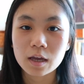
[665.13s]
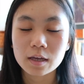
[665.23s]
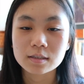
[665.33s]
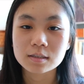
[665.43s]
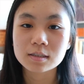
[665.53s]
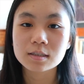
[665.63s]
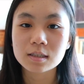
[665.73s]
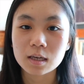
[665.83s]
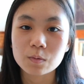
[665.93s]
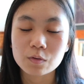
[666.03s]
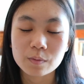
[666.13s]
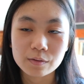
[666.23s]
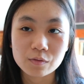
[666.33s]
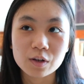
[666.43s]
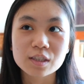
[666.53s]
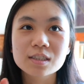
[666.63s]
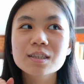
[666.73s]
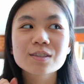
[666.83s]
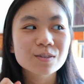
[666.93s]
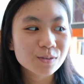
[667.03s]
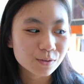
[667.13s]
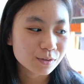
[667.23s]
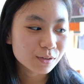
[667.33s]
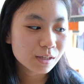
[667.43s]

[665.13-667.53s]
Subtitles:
and skate with my friends soon.